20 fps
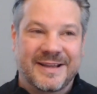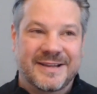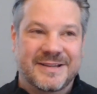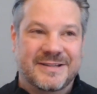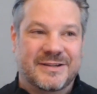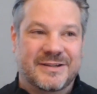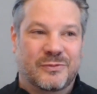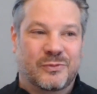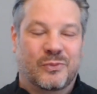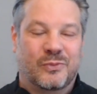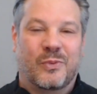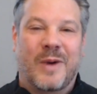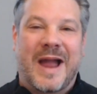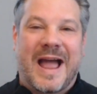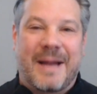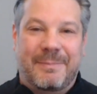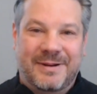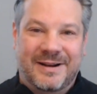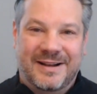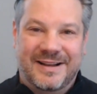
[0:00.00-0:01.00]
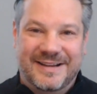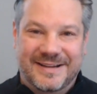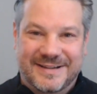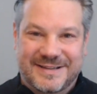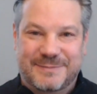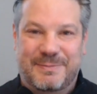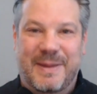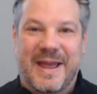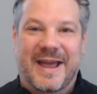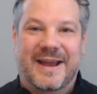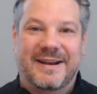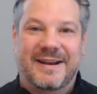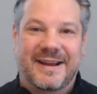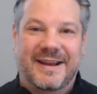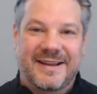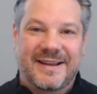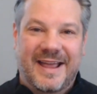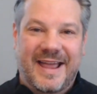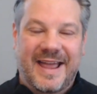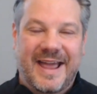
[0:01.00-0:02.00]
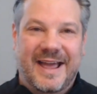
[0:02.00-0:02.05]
is rapidly expanding